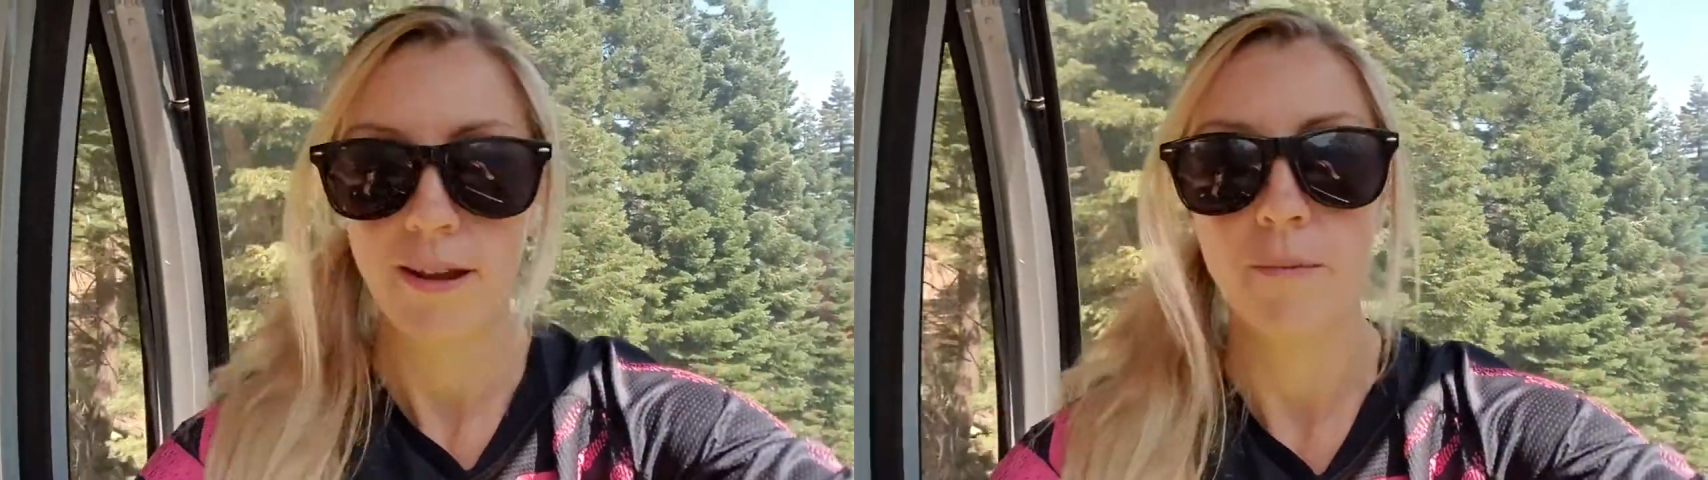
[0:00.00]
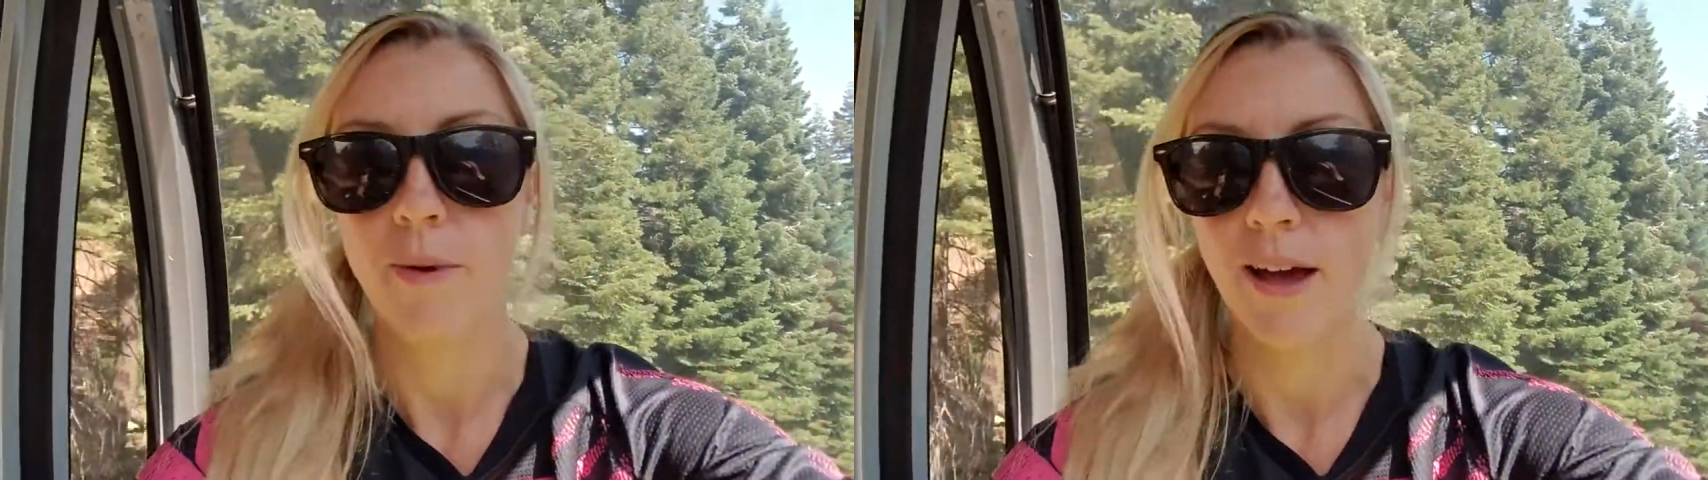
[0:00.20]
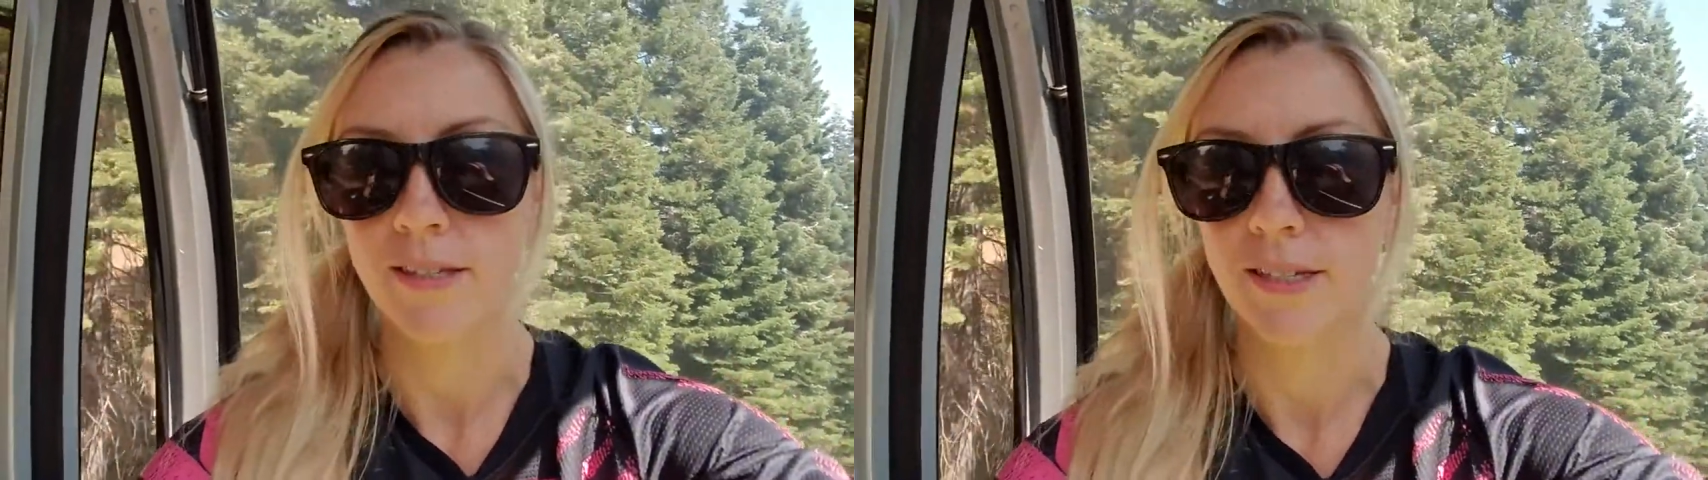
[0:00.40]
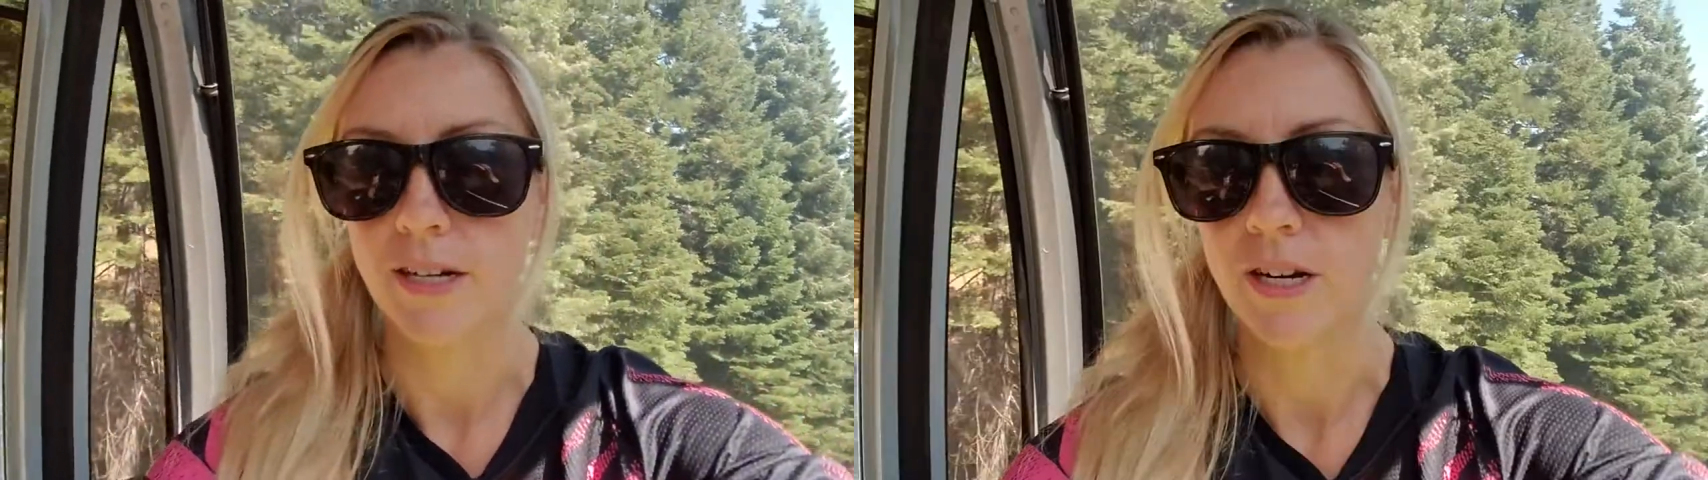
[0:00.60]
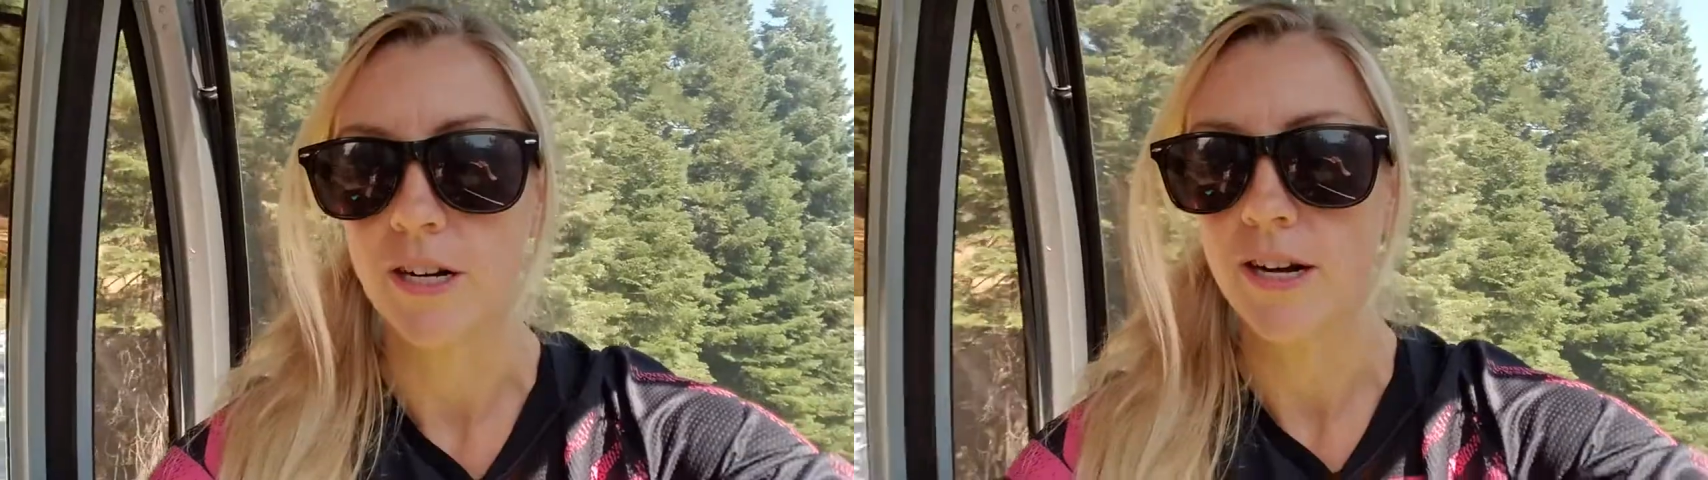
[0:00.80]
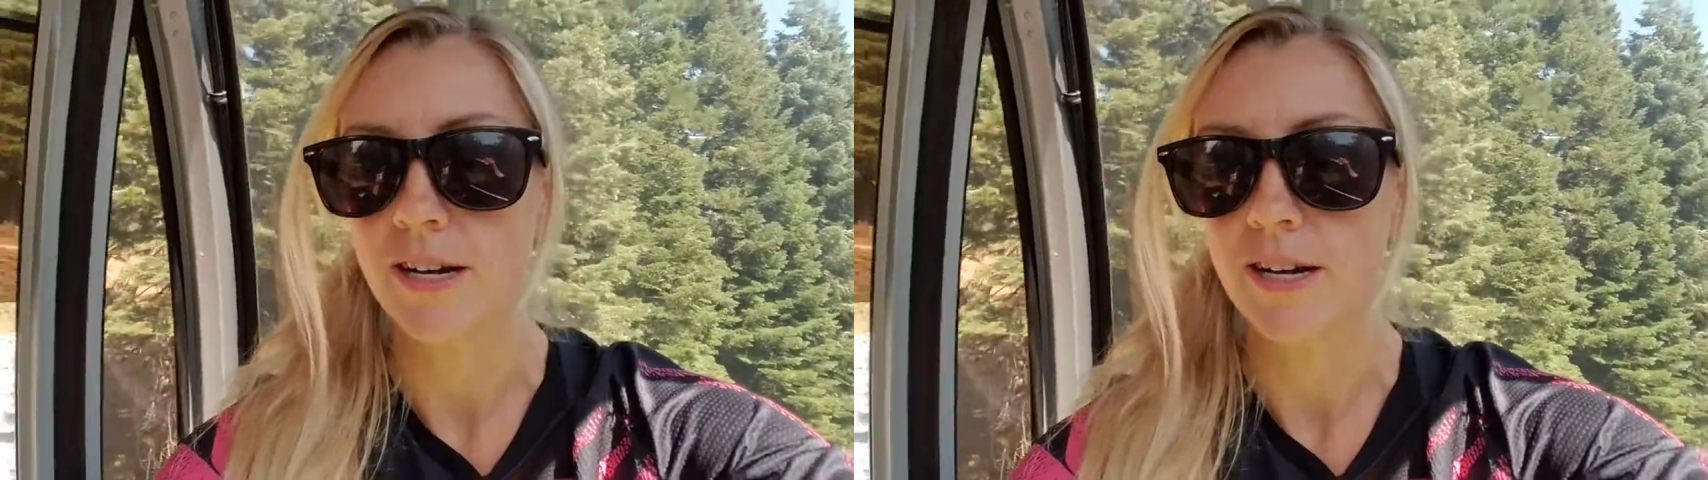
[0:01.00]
ambassador.